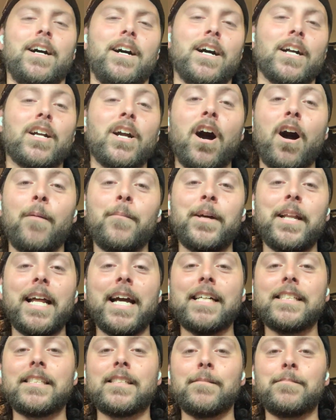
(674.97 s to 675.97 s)
comment,
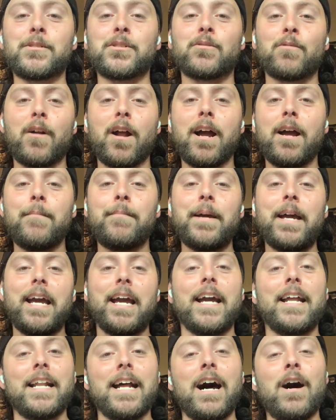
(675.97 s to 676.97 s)
and subscribe,
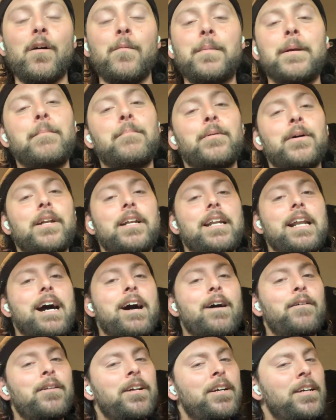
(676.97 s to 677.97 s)
and I'll be putting
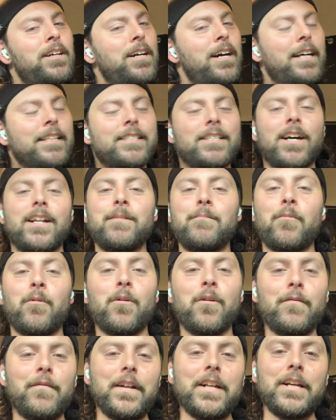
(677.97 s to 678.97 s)
out a ton of
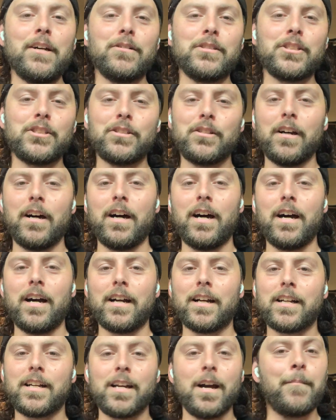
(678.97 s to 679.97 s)
more videos
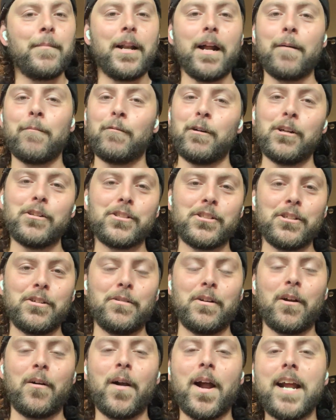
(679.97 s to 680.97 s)
coming up real
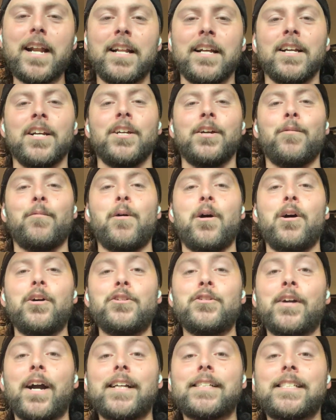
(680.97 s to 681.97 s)
soon, all right? Well,
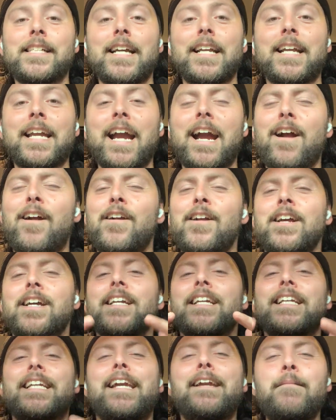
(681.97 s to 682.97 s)
you guys take care.
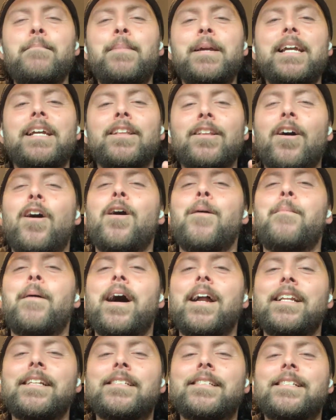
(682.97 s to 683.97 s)
Keep being
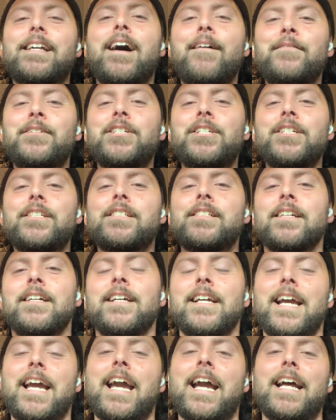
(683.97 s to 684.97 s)
law-abiding savages,
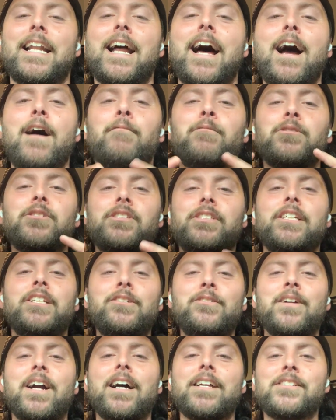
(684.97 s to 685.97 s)
and I will see
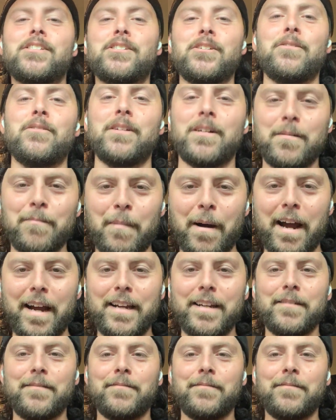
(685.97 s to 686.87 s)
you guys soon. Bye.